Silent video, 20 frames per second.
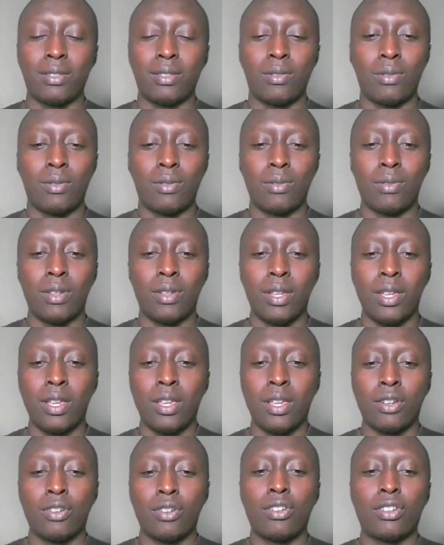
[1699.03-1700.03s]
So
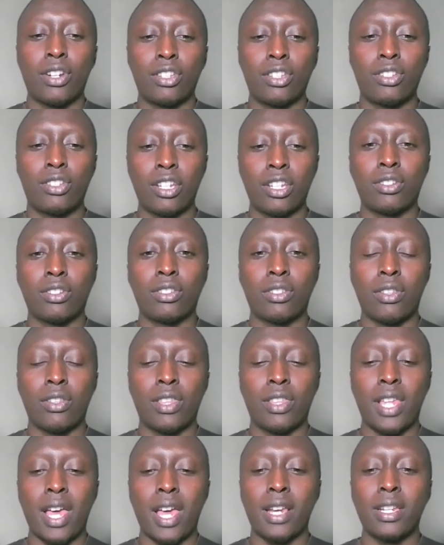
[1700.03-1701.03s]
congratulations
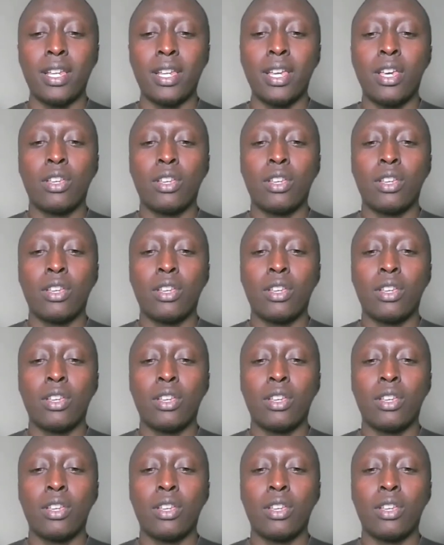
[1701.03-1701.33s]
on that.